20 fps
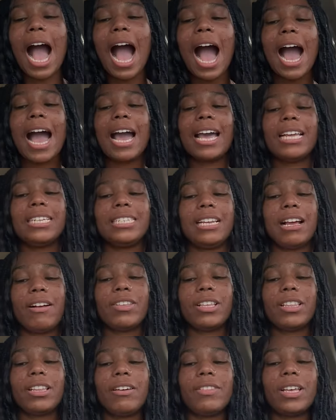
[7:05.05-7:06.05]
I
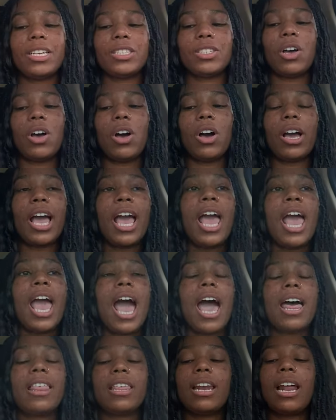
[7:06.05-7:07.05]
definitely love that song.
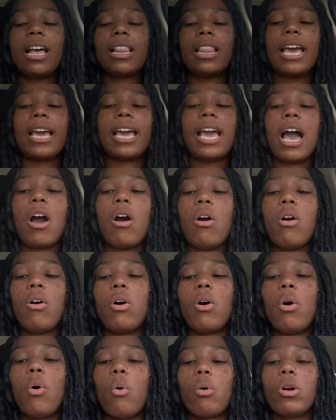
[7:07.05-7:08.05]
And then I like
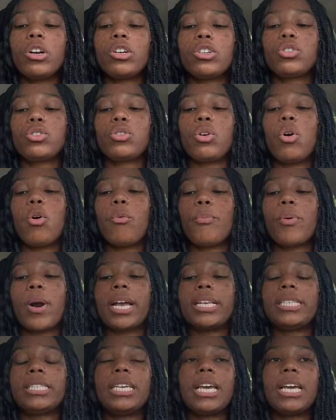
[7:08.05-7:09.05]
how Orange Soul,
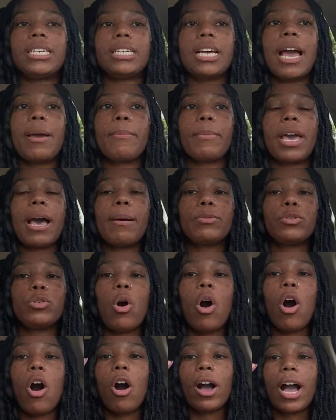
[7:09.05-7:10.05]
Pricey, and Time
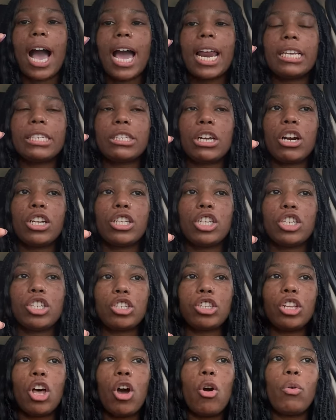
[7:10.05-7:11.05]
Capsule all kind of started to
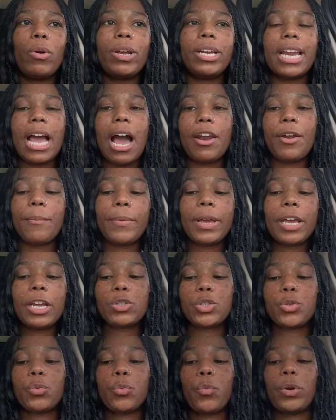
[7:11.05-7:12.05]
slow it down a
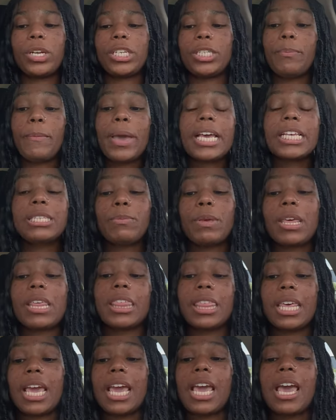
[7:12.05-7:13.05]
bit, which makes me
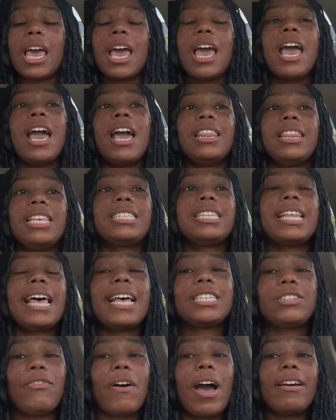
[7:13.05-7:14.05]
think these
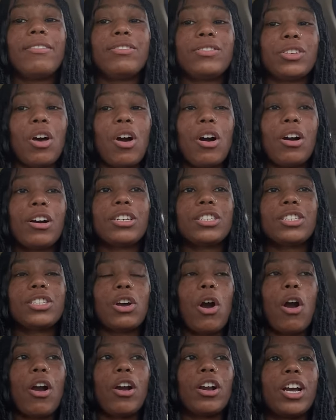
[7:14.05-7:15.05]
last five songs
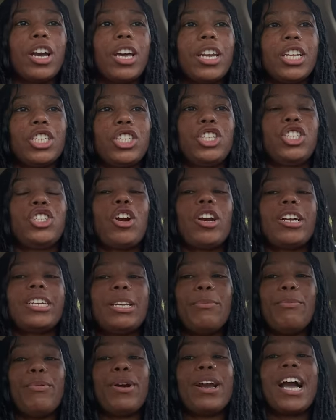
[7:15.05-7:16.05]
are gonna start
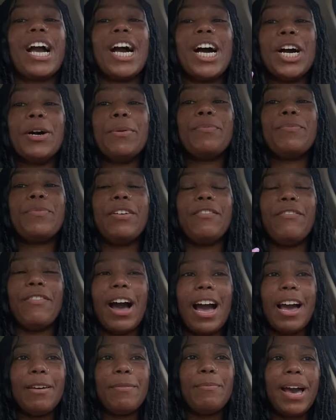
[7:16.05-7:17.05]
to bring up the
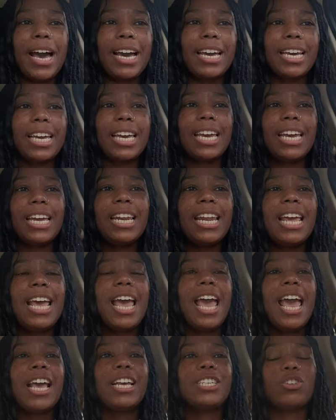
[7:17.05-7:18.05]
vibe back
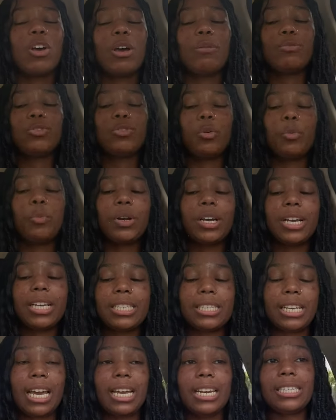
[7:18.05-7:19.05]
again. So I'm super
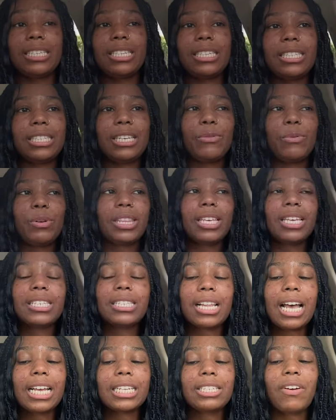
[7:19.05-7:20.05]
excited to see what these
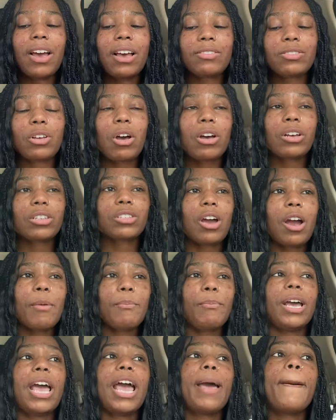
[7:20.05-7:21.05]
last five songs are.
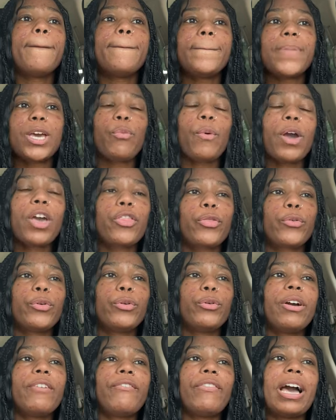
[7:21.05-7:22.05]
But midway
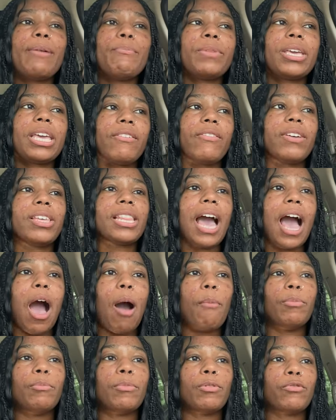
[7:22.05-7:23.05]
through, if I'm giving the
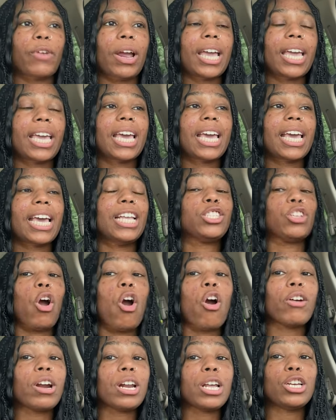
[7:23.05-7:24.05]
album a ranking, it's
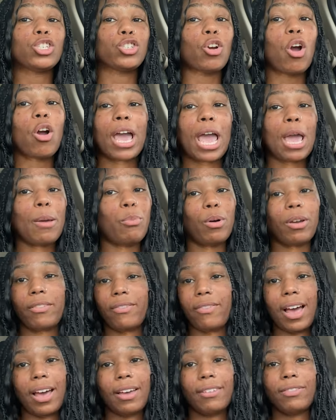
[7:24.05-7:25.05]
already a strong
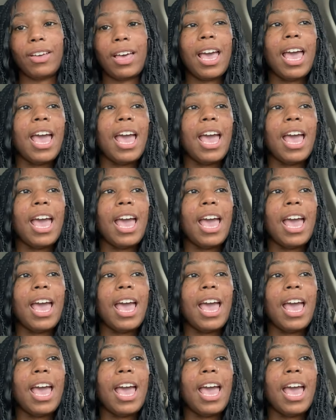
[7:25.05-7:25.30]
8.5.